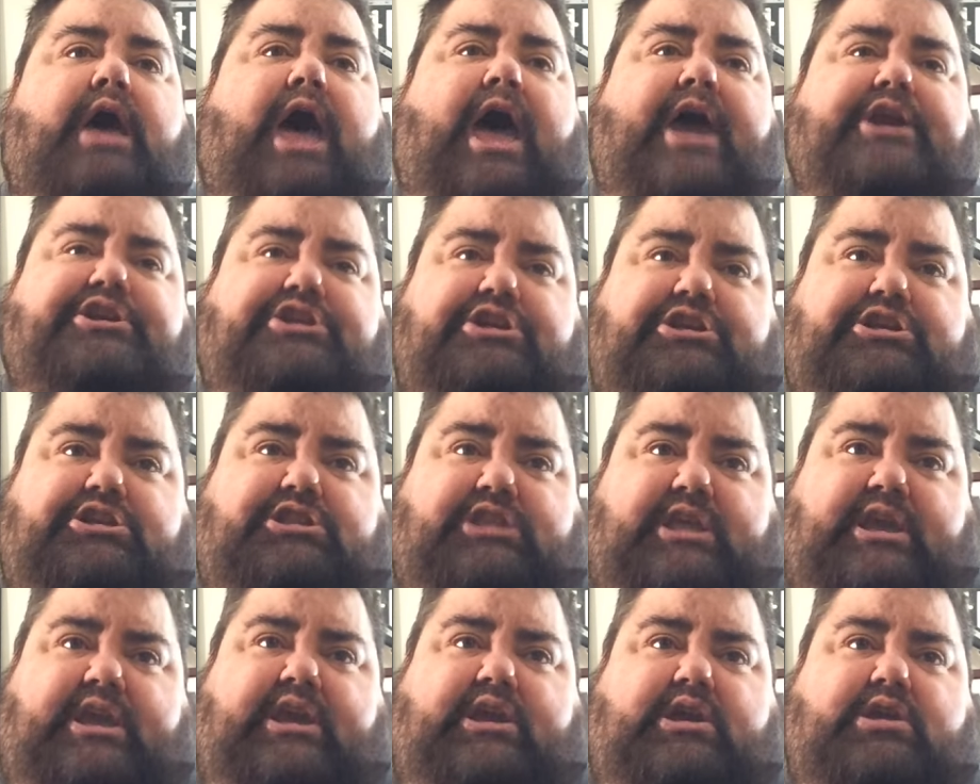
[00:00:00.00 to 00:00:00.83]
I just
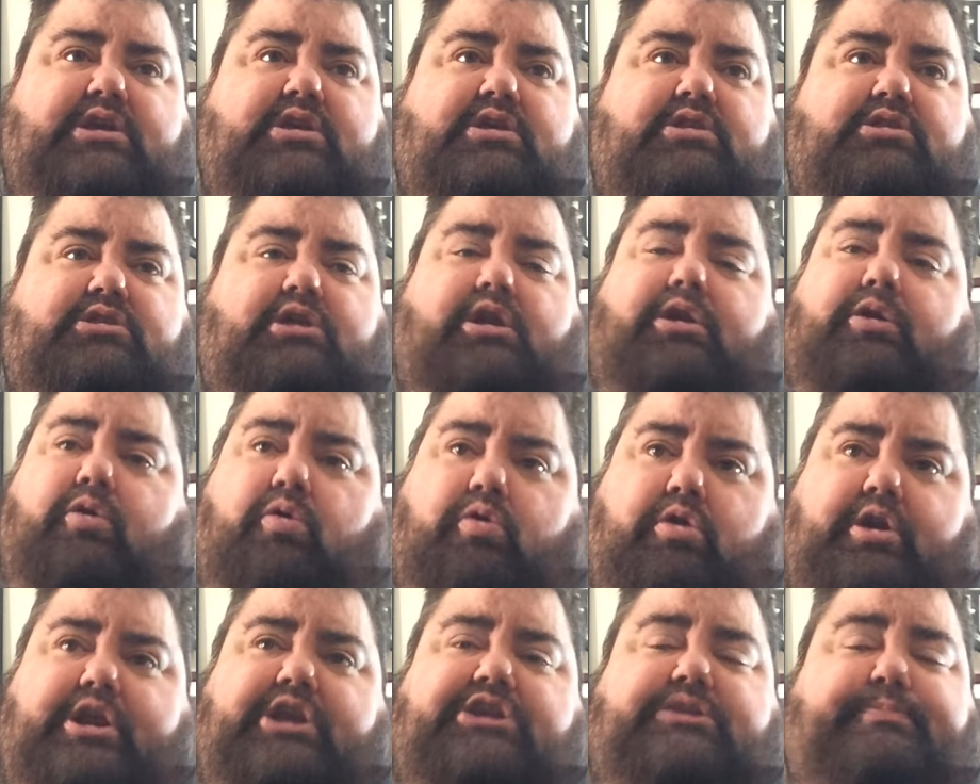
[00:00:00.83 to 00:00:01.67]
think the
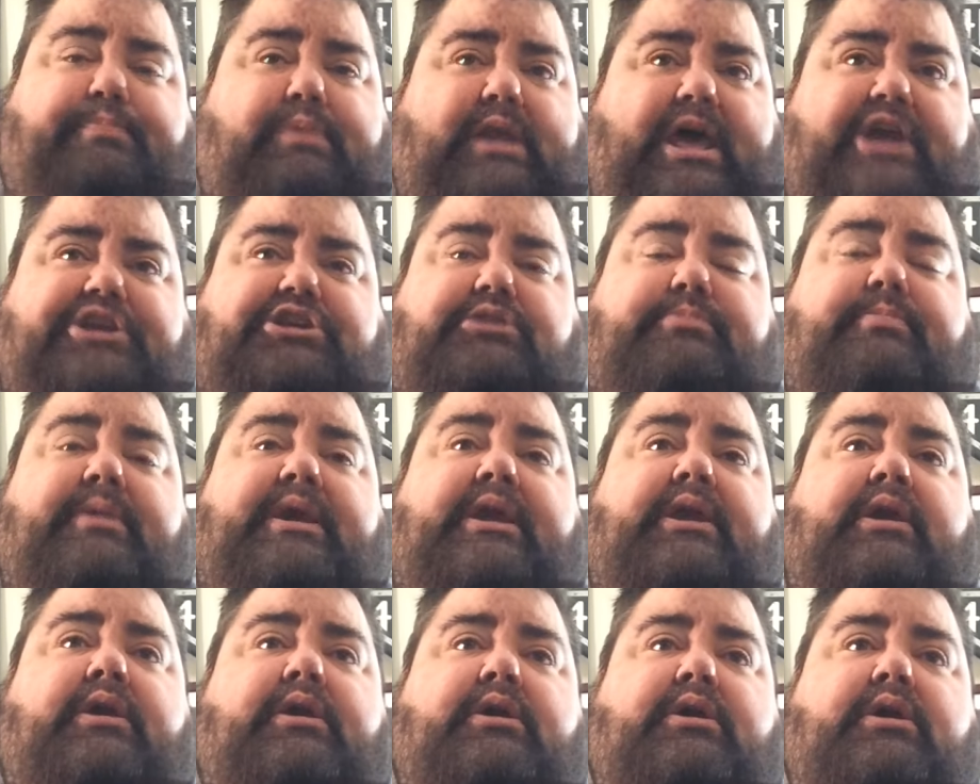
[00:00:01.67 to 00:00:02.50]
Lord has blessed
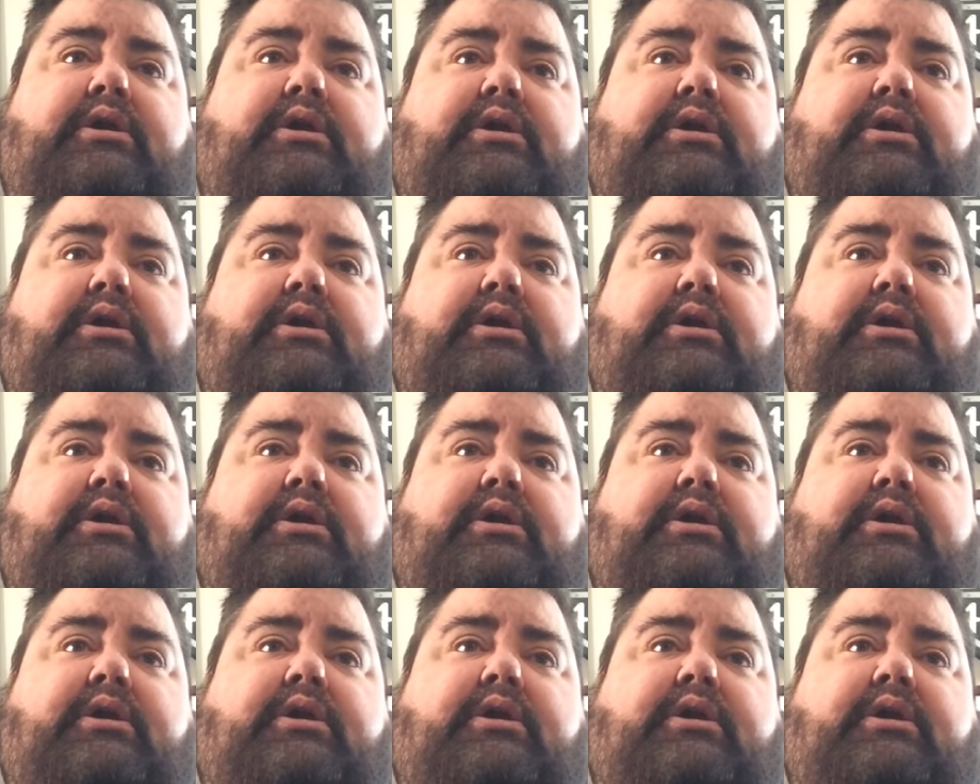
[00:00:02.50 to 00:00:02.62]
me